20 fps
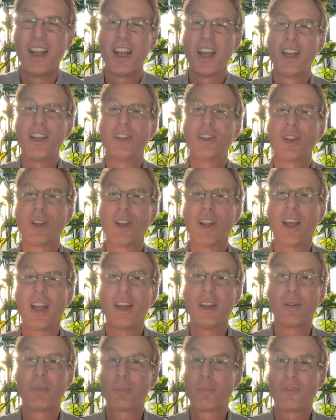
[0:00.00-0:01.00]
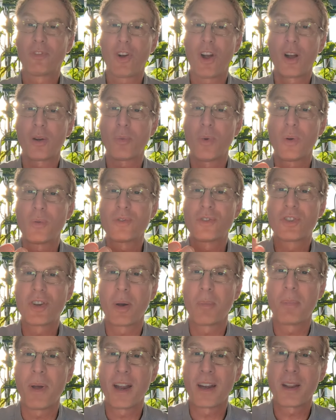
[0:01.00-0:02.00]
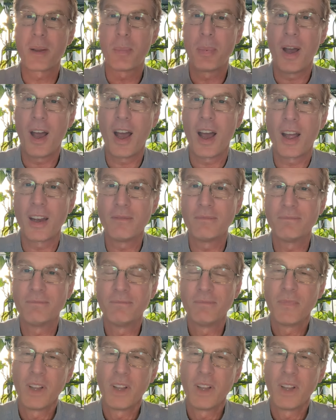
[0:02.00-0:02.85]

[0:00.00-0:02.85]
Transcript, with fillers: is, and the frog won't jump out of the pot